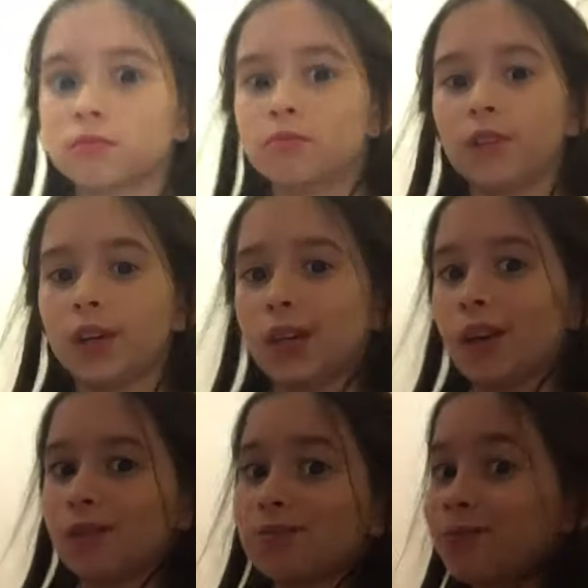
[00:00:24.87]
and you know,
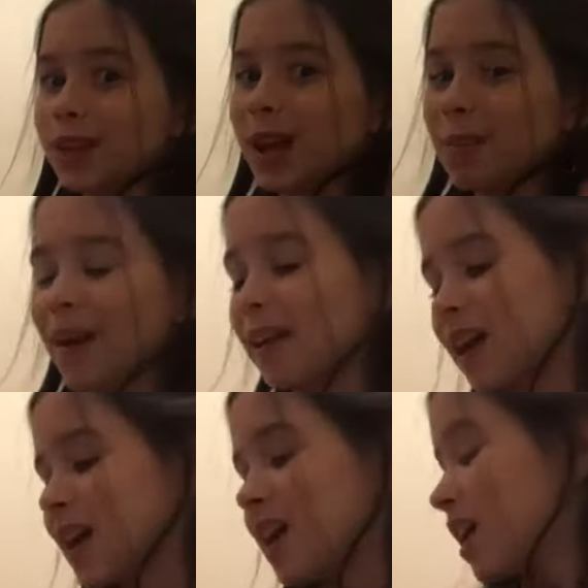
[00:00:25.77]
the iPad.
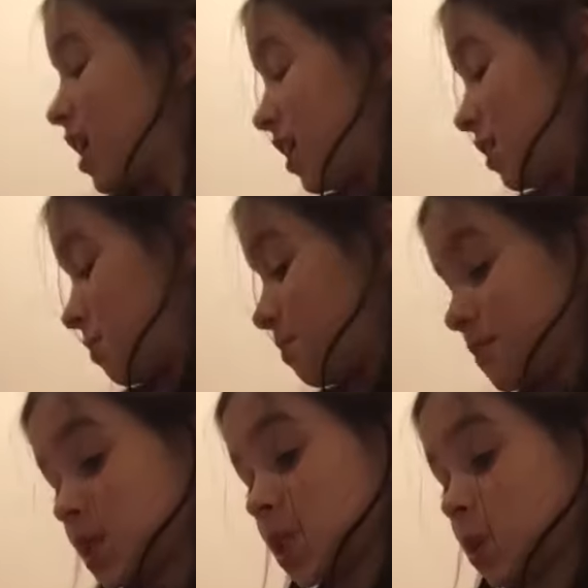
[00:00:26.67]
Um,
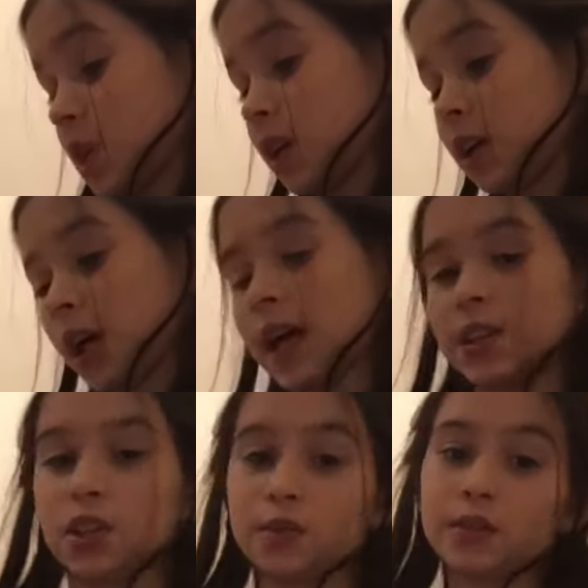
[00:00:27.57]
so like I have to
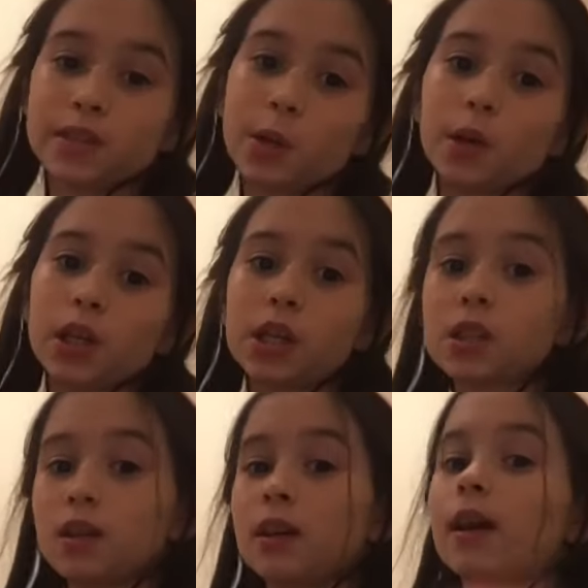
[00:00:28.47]
do secretly, so
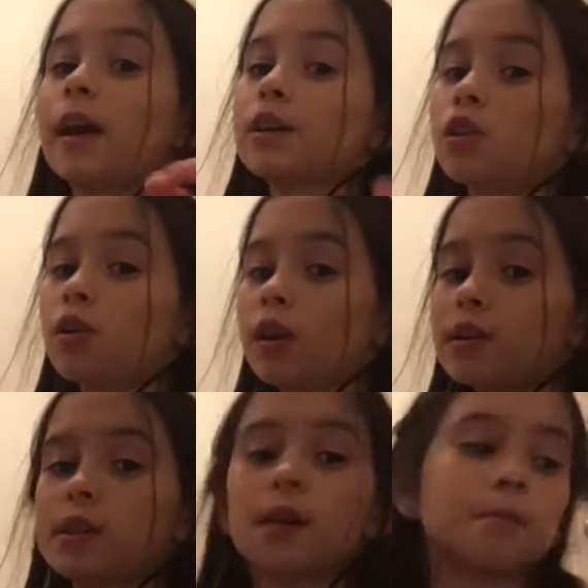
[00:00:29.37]
like I can't show you guys
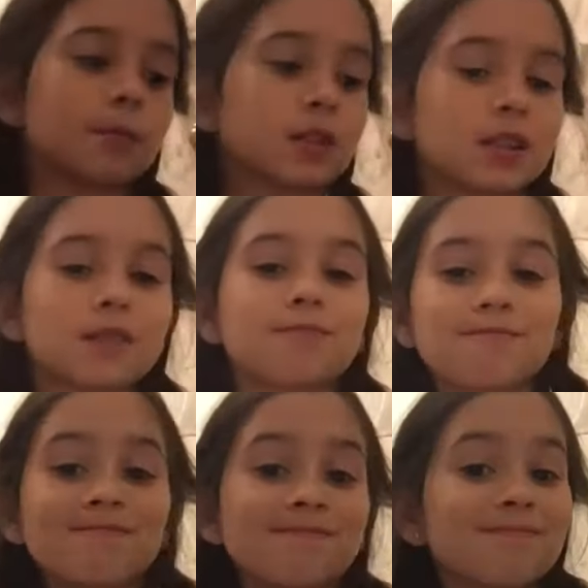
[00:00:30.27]
them,
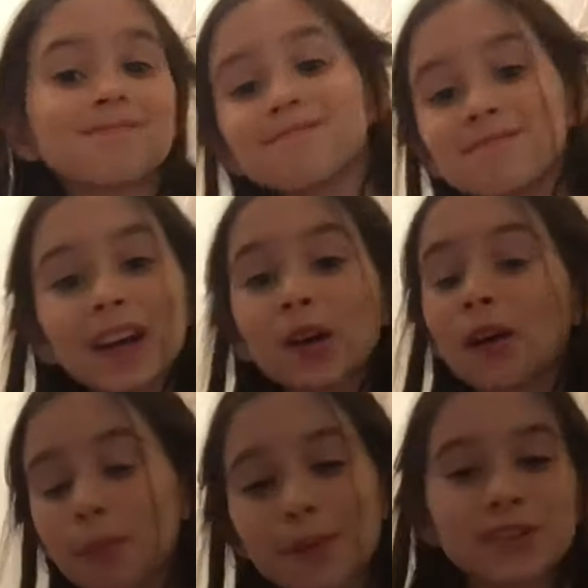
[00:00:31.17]
but I don't
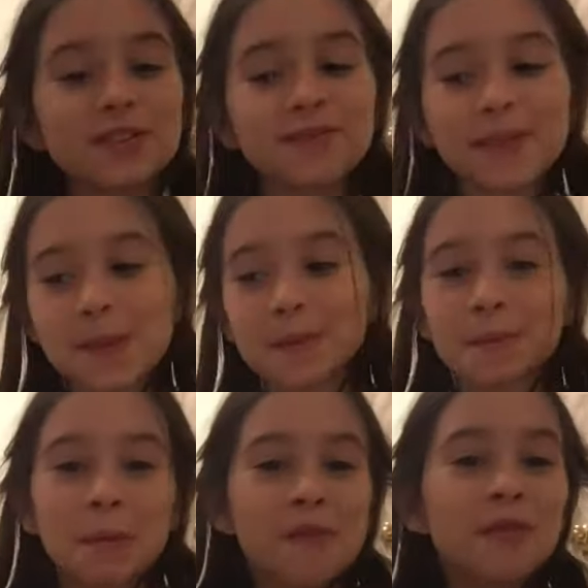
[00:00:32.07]
have permission for
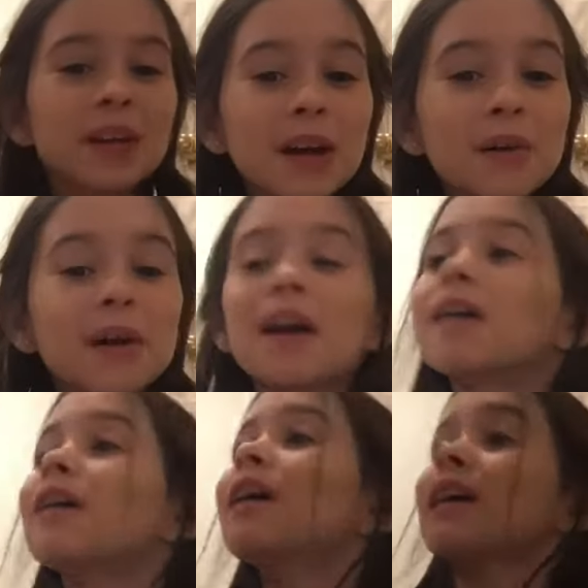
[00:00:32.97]
my video.
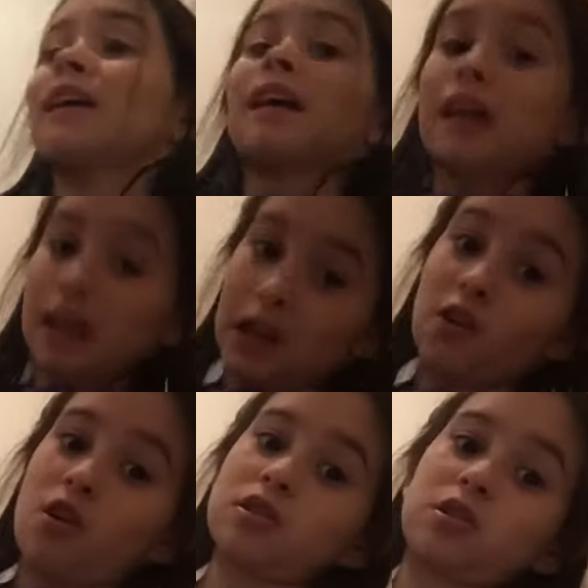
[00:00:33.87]
And
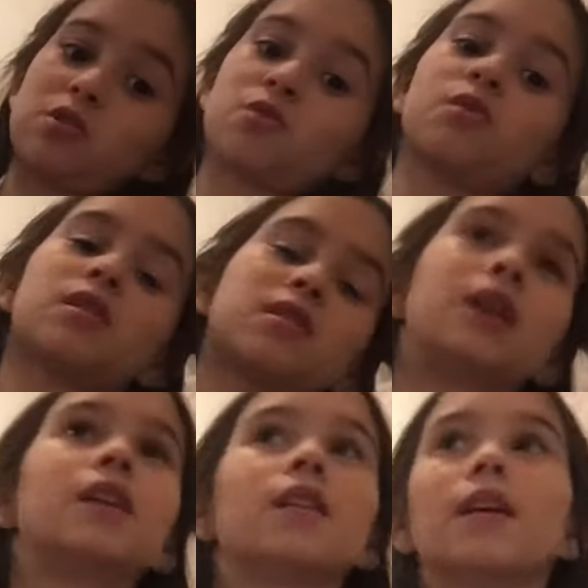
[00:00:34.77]
also,
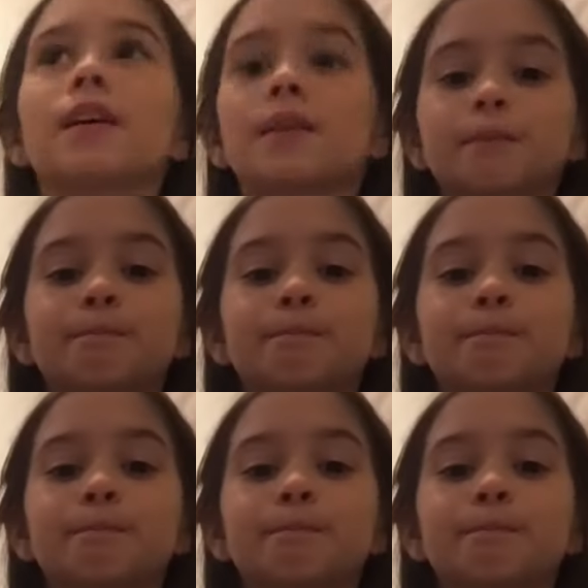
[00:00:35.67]
like,